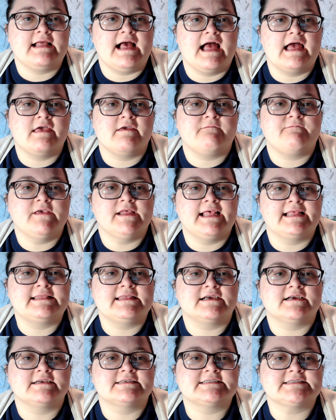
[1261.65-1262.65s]
I feel like
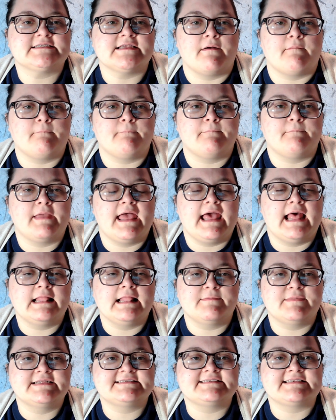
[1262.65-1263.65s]
there's some
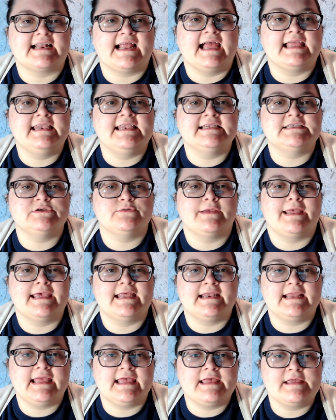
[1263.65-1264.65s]
elements that I need to hit
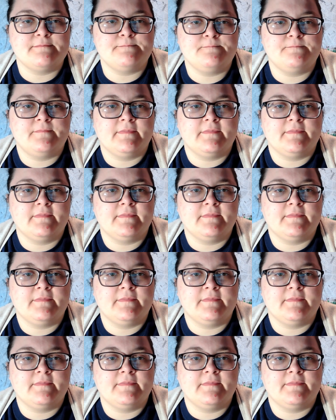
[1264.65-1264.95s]
again.